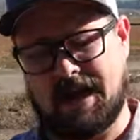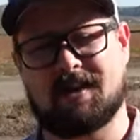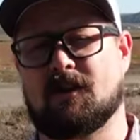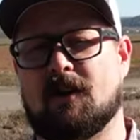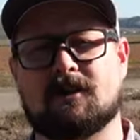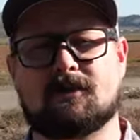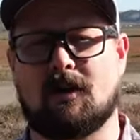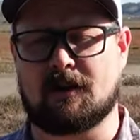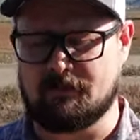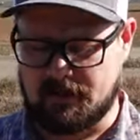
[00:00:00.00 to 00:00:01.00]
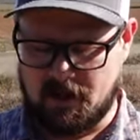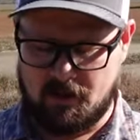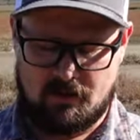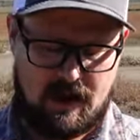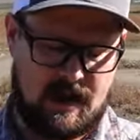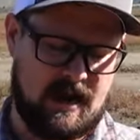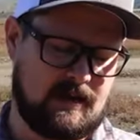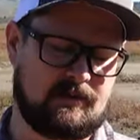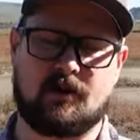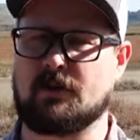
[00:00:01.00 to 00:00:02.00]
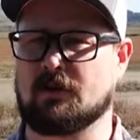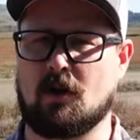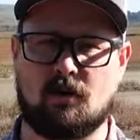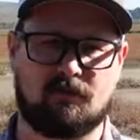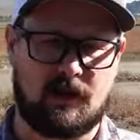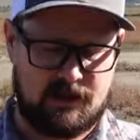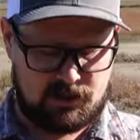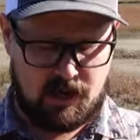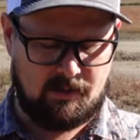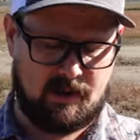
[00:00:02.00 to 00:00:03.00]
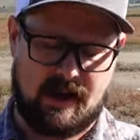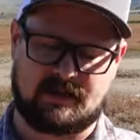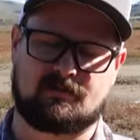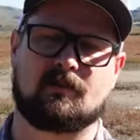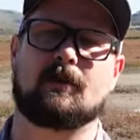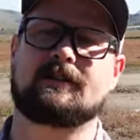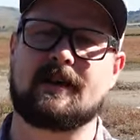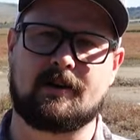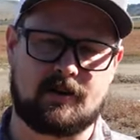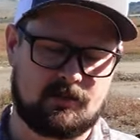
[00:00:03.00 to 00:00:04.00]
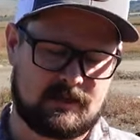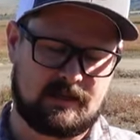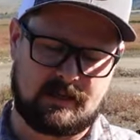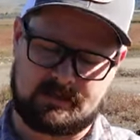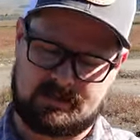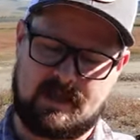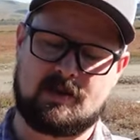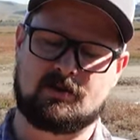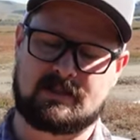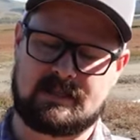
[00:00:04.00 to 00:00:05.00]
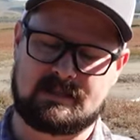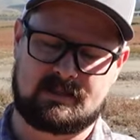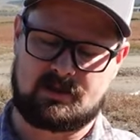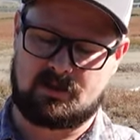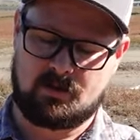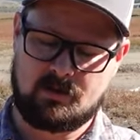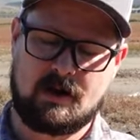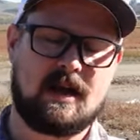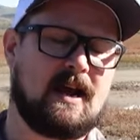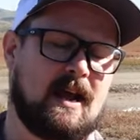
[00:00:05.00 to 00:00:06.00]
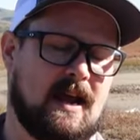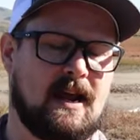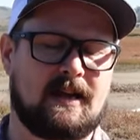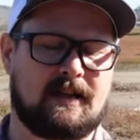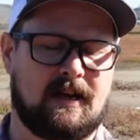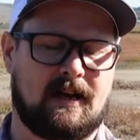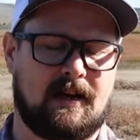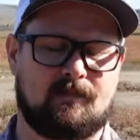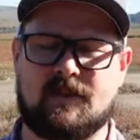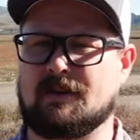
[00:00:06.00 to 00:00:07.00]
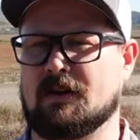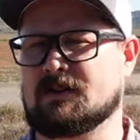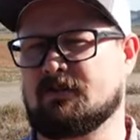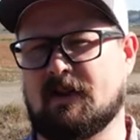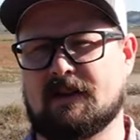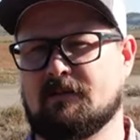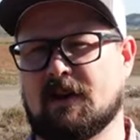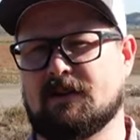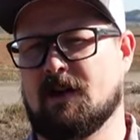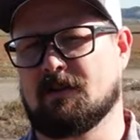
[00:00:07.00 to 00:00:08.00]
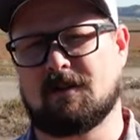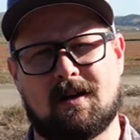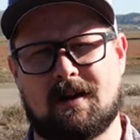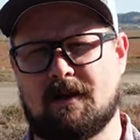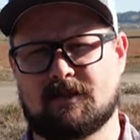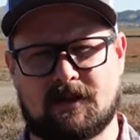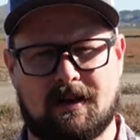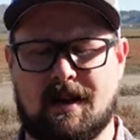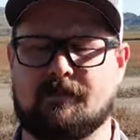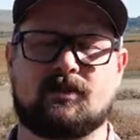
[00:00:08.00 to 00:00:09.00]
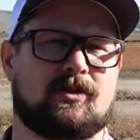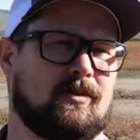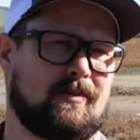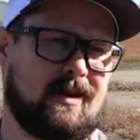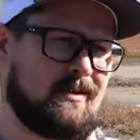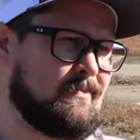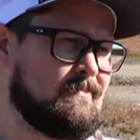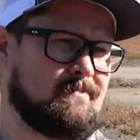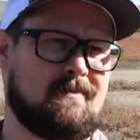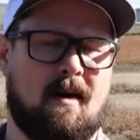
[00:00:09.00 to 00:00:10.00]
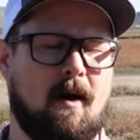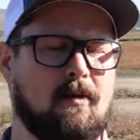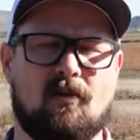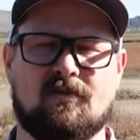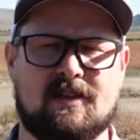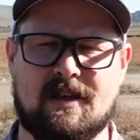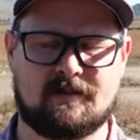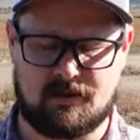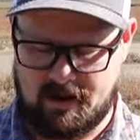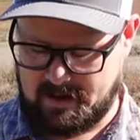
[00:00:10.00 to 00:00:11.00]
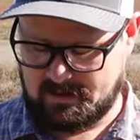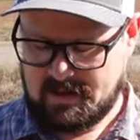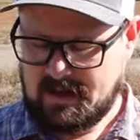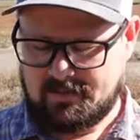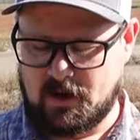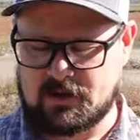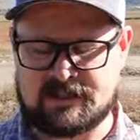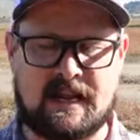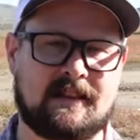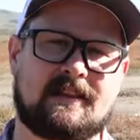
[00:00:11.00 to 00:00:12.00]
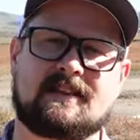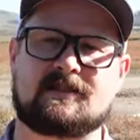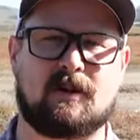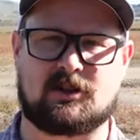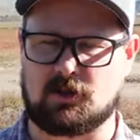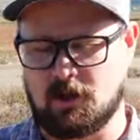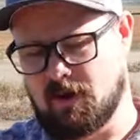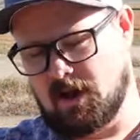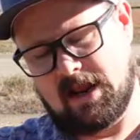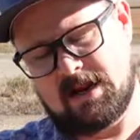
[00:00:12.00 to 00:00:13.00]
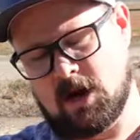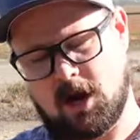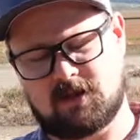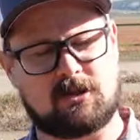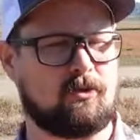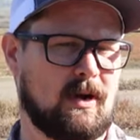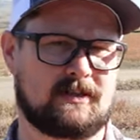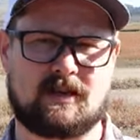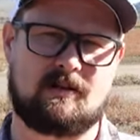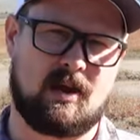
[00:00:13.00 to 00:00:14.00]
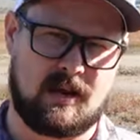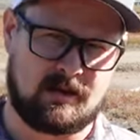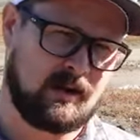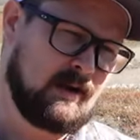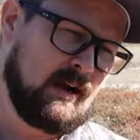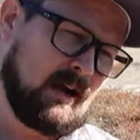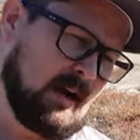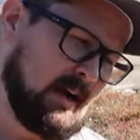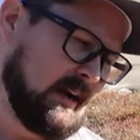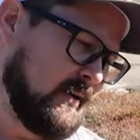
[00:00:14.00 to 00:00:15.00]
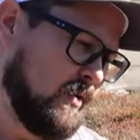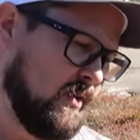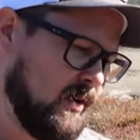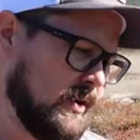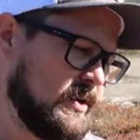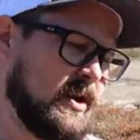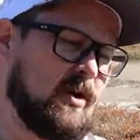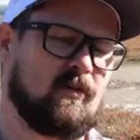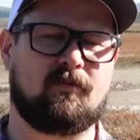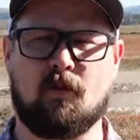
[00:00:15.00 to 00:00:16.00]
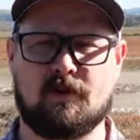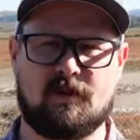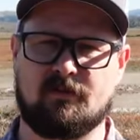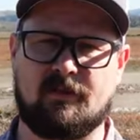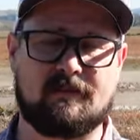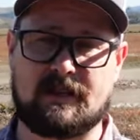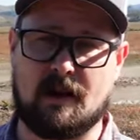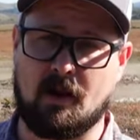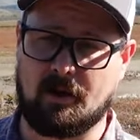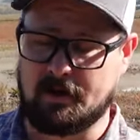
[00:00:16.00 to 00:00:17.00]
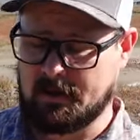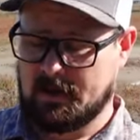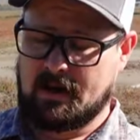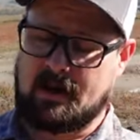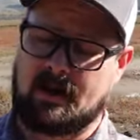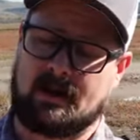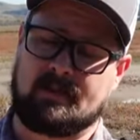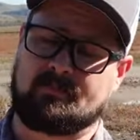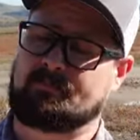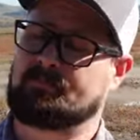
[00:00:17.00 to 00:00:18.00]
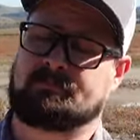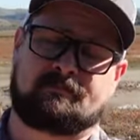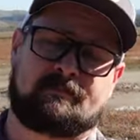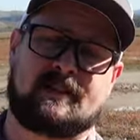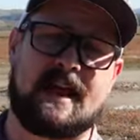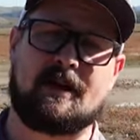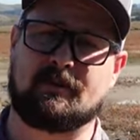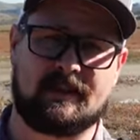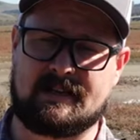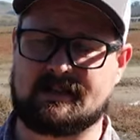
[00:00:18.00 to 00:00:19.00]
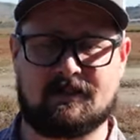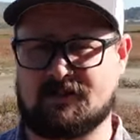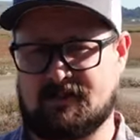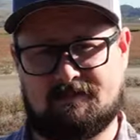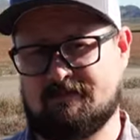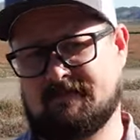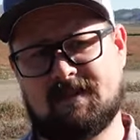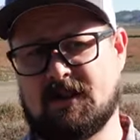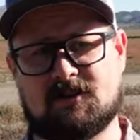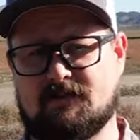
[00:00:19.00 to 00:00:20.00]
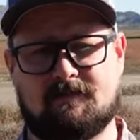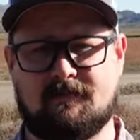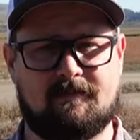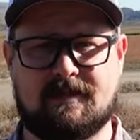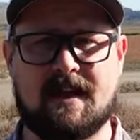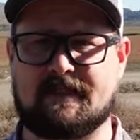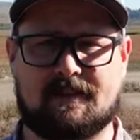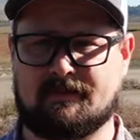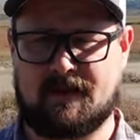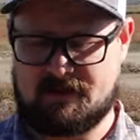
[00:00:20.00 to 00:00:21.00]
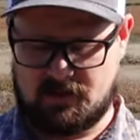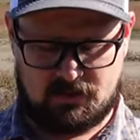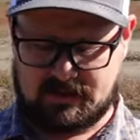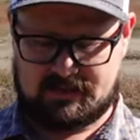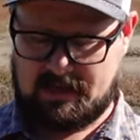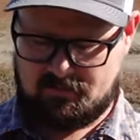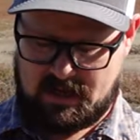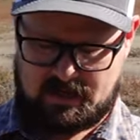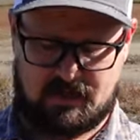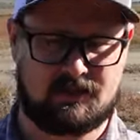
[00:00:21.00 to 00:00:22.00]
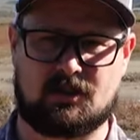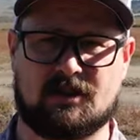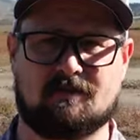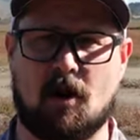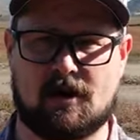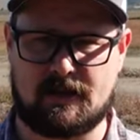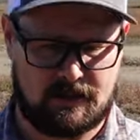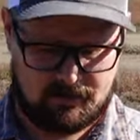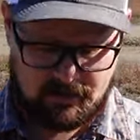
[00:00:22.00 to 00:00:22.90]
You're also welcome to go to your local fly shop, ask for what they're using, because they use these too. And you can also find them on your own. on Amazon. I'm sure they're all over the internet. There is nothing special about a nice USA made or, you know, $40 or $50 net release. There's nothing. They use the same thing. It's just marketing.